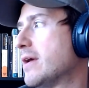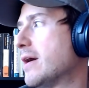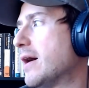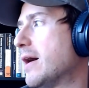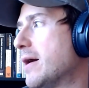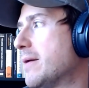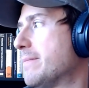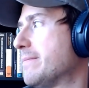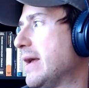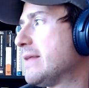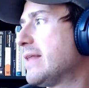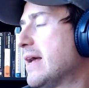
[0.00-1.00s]

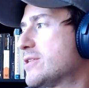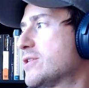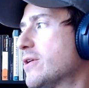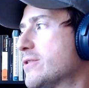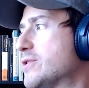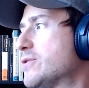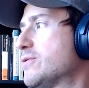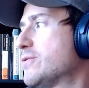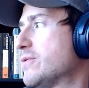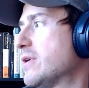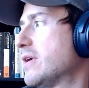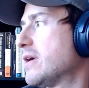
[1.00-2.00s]
And that starts
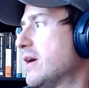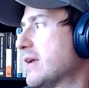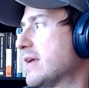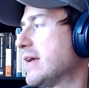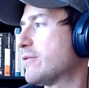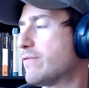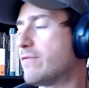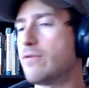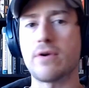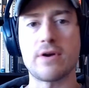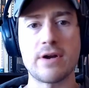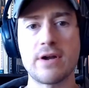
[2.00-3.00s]
to account
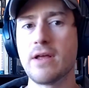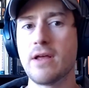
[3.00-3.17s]
for